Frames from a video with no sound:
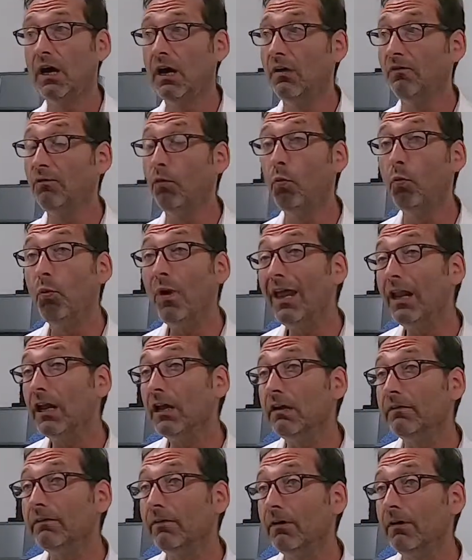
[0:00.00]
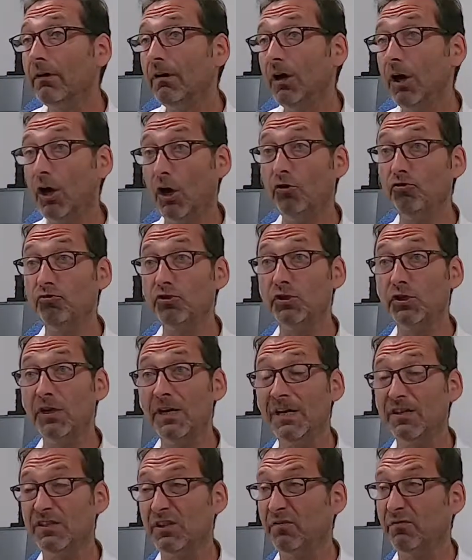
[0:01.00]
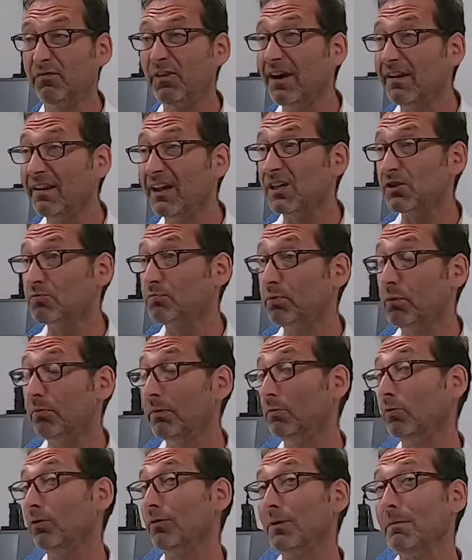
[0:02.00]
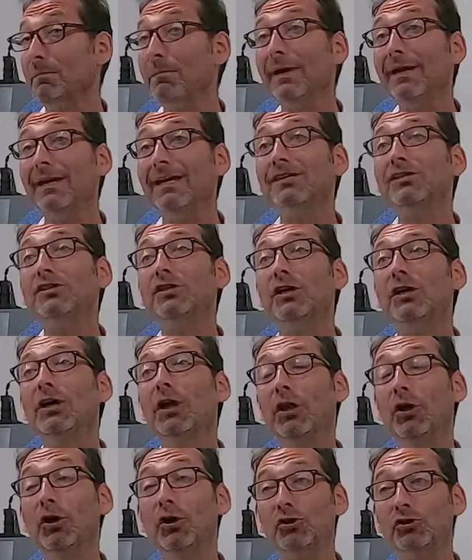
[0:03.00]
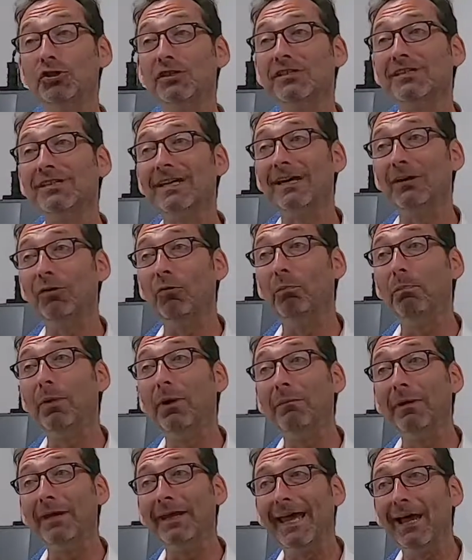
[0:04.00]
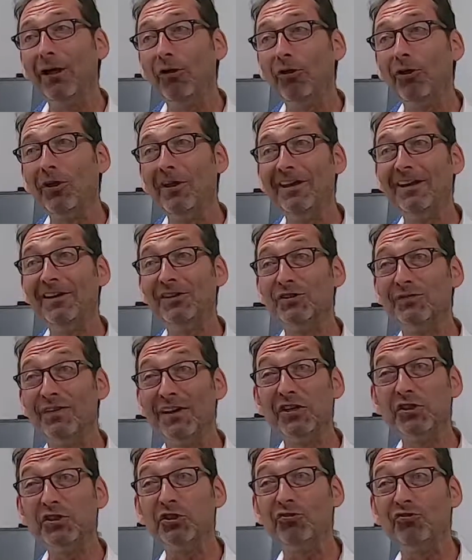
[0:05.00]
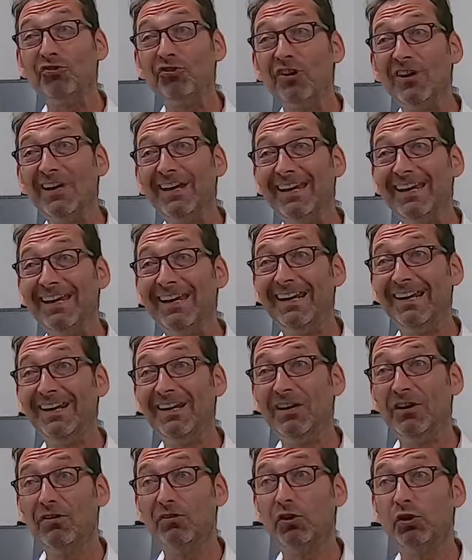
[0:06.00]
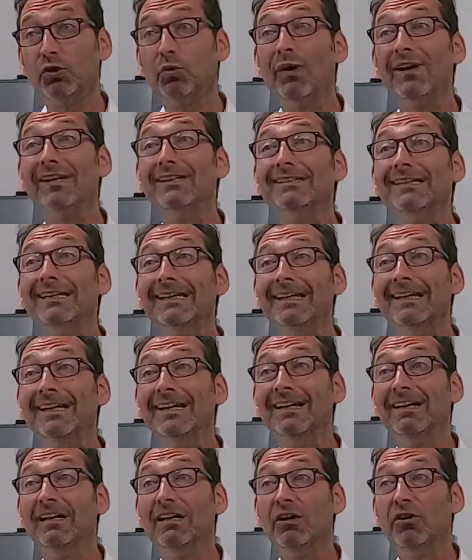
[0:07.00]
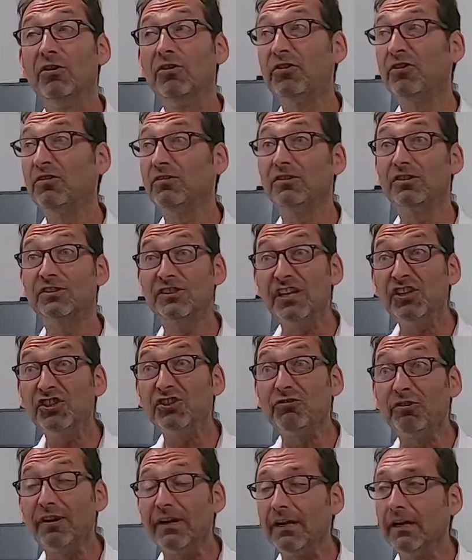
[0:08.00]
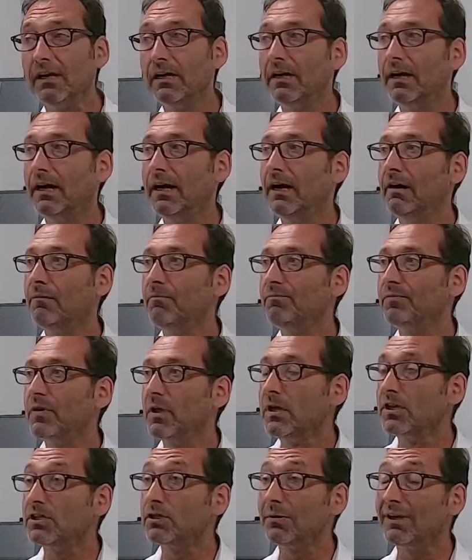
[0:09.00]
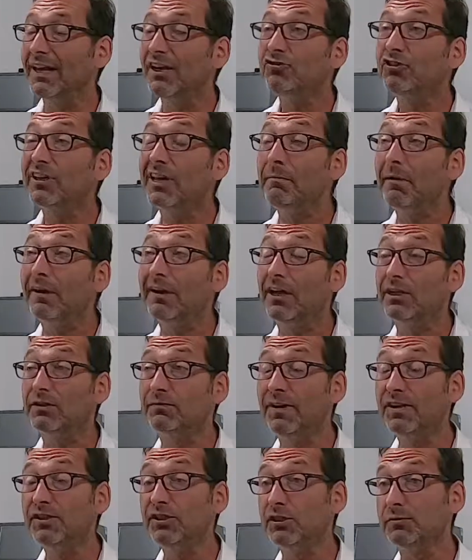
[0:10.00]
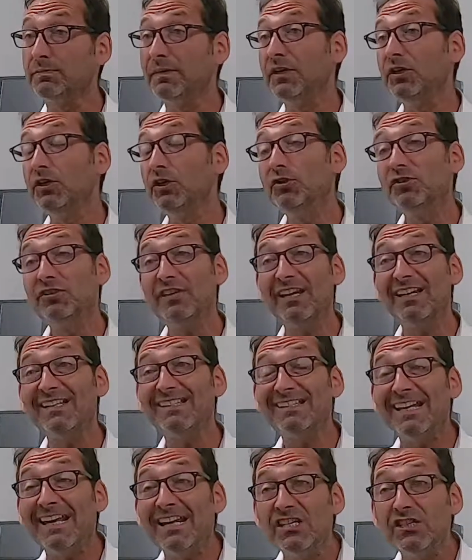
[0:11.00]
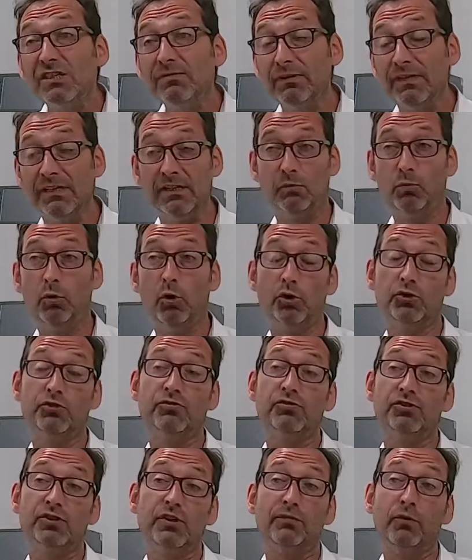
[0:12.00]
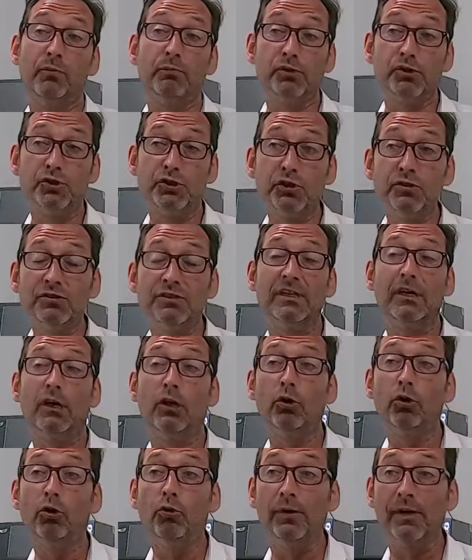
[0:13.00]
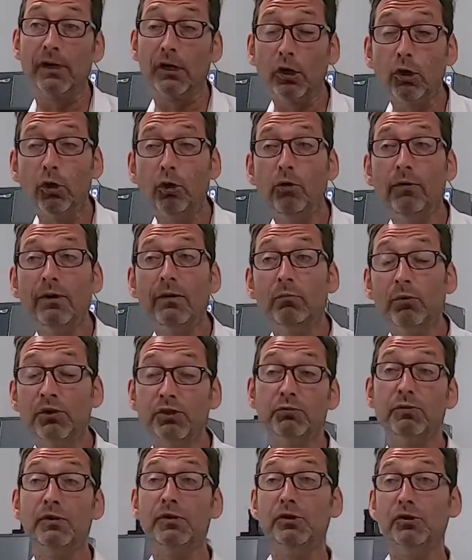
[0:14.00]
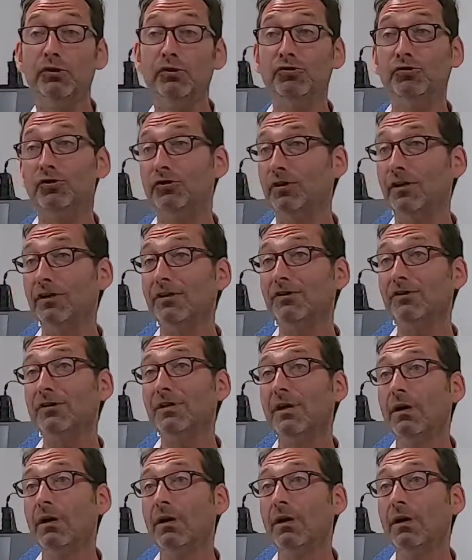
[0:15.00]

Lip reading: for well over 100 years. And in fact, that's probably one of the biggest, largest single public health interventions in the 20th century. So electrochemical activation has been used extensively in the water industry for producing chlorine which we use to dose